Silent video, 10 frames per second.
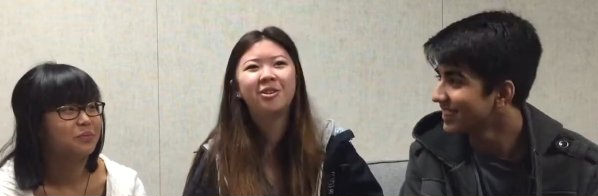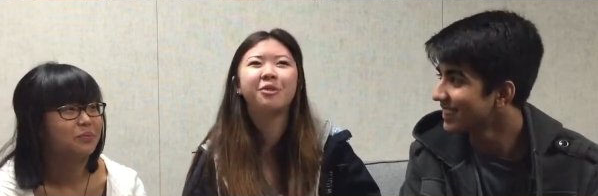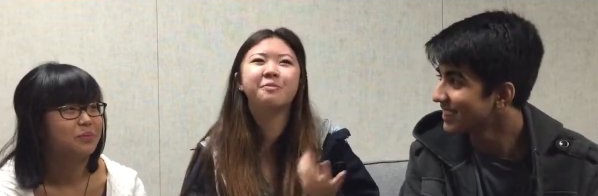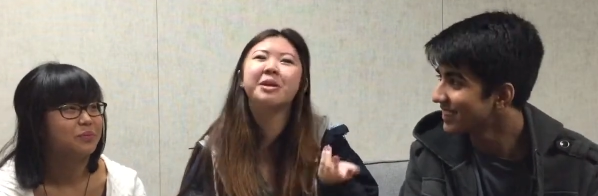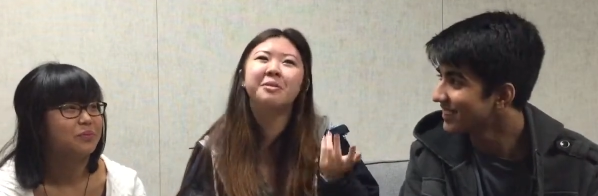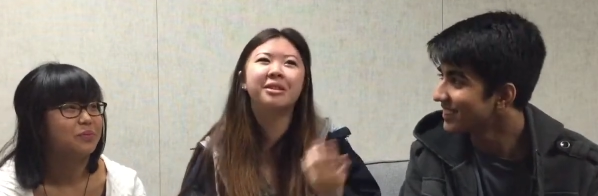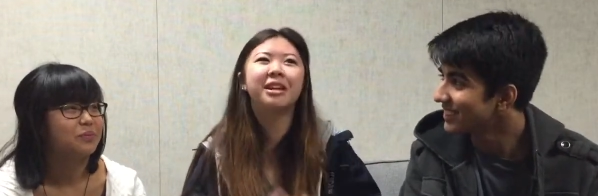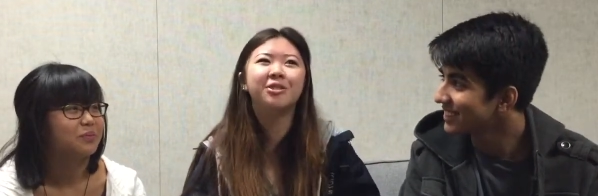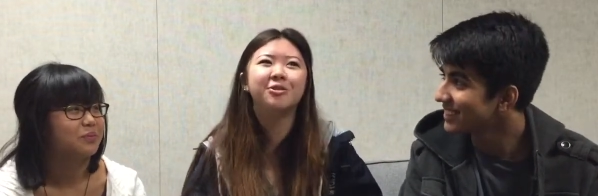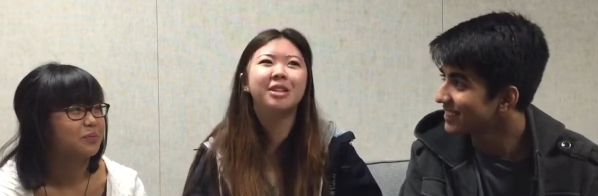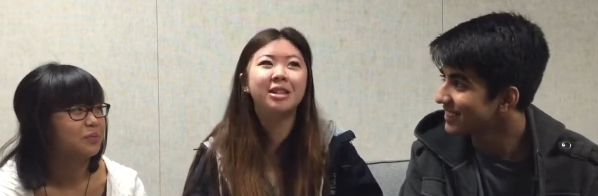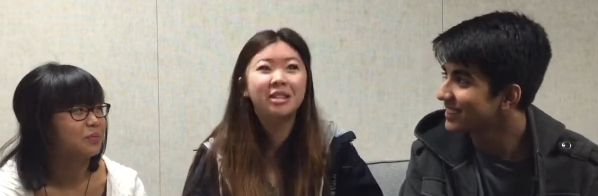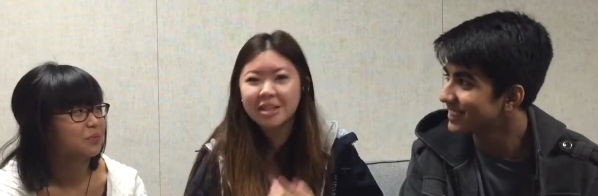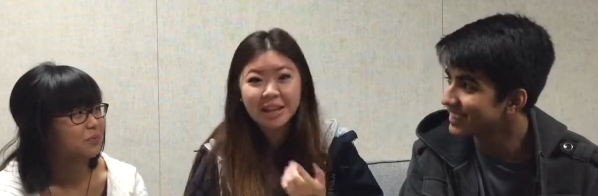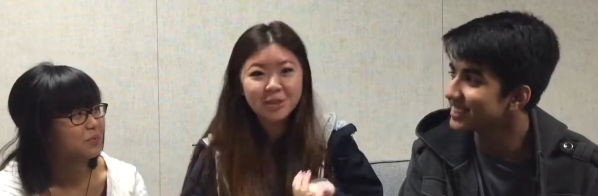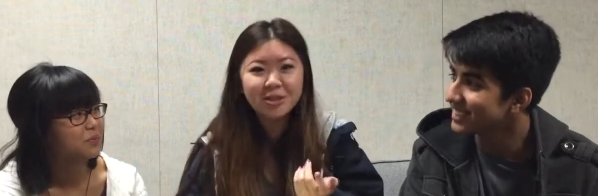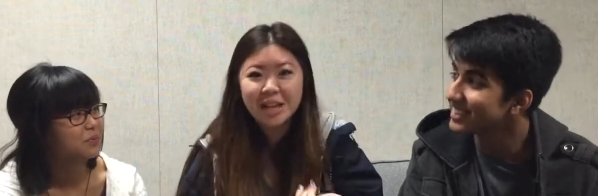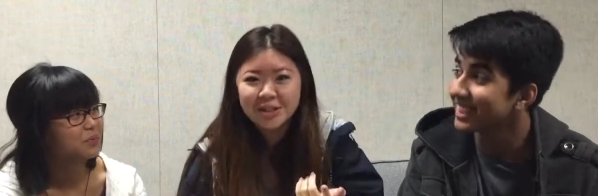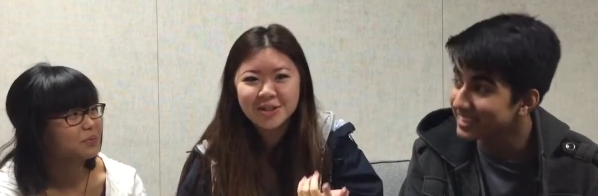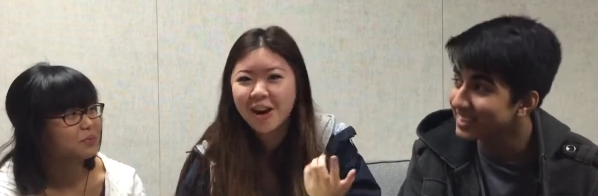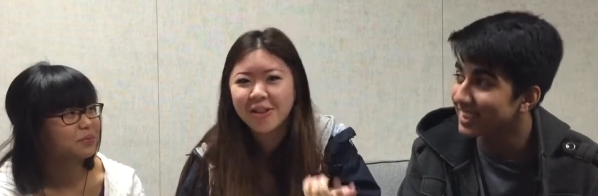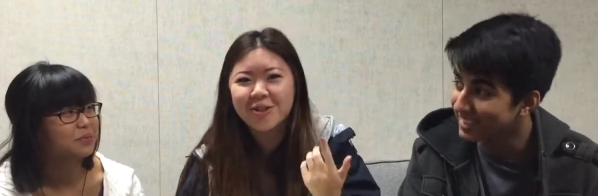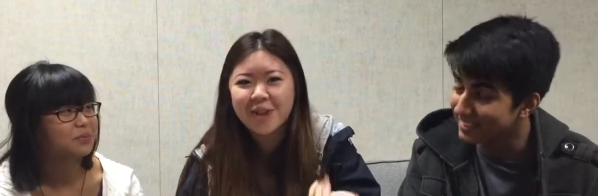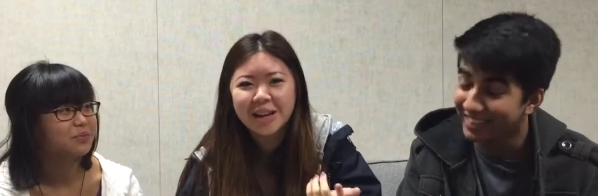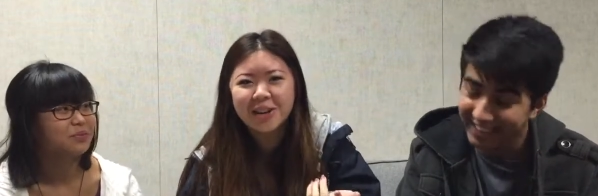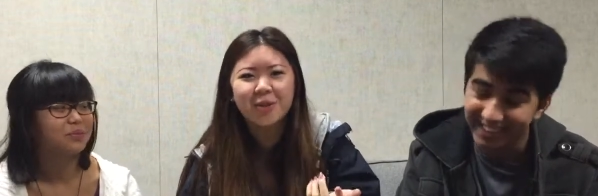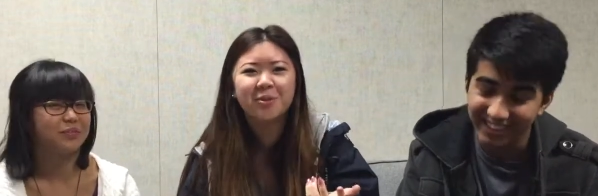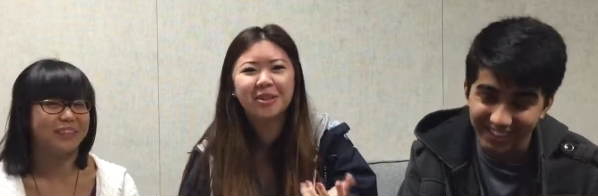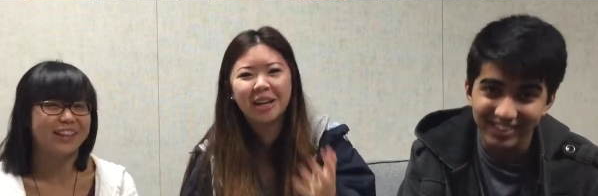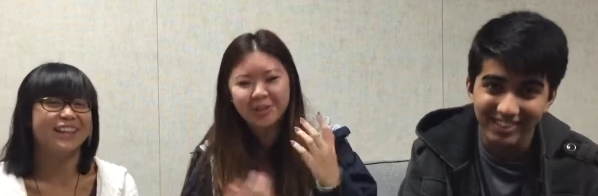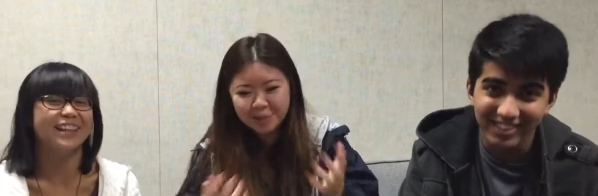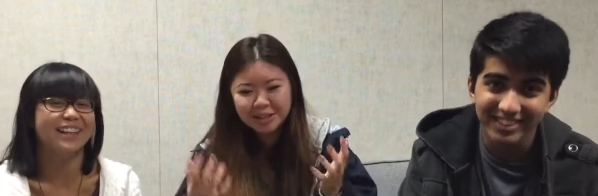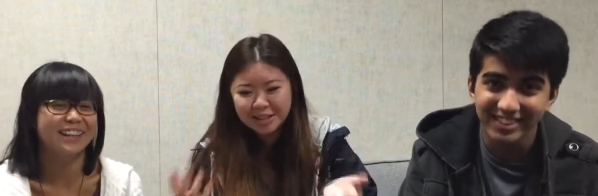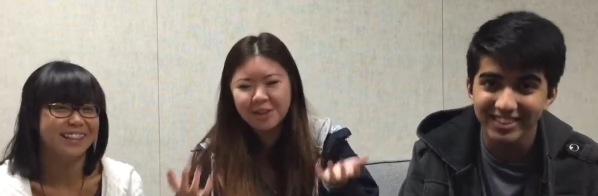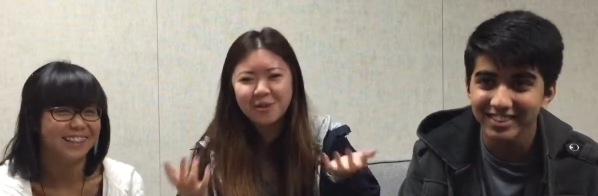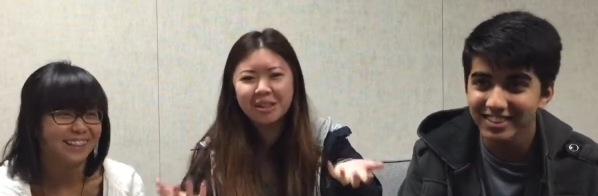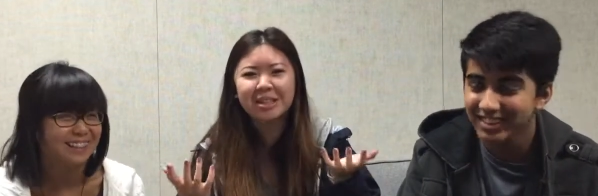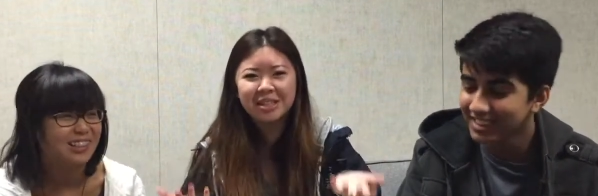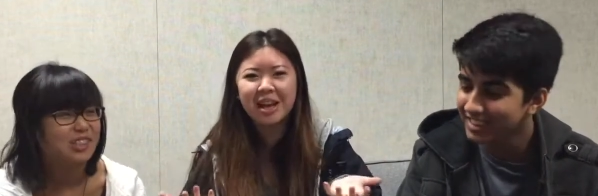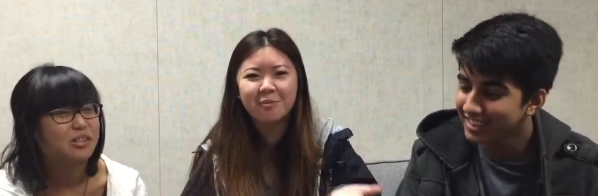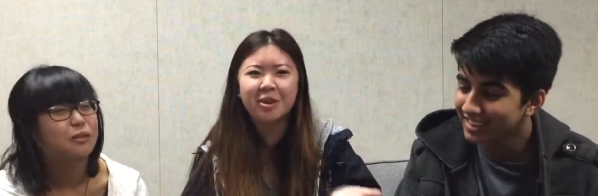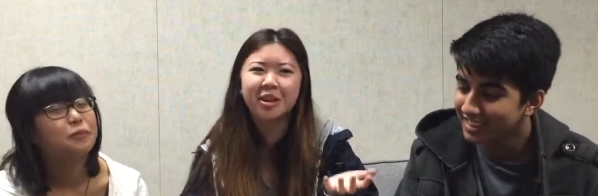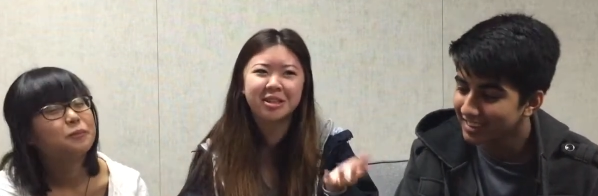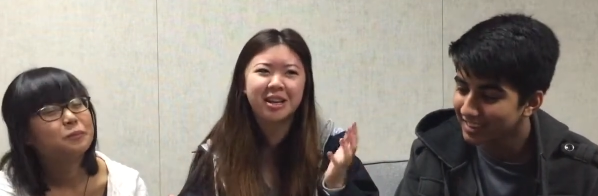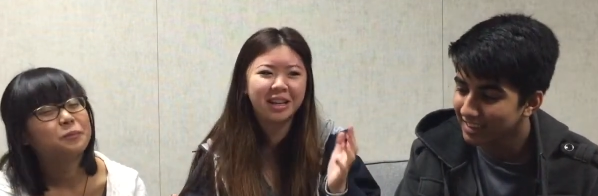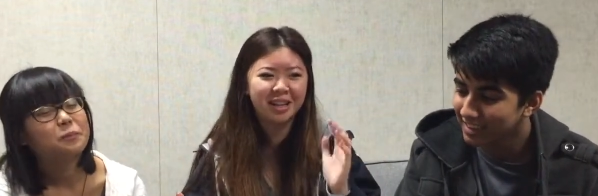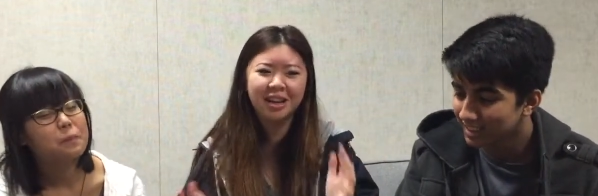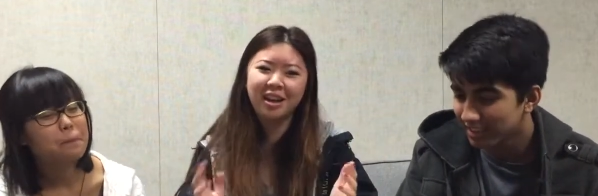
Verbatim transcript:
Speaker 1: Okay, maybe they do set. See, they do censor on the radio, radio, but like, what does that really say? Because like,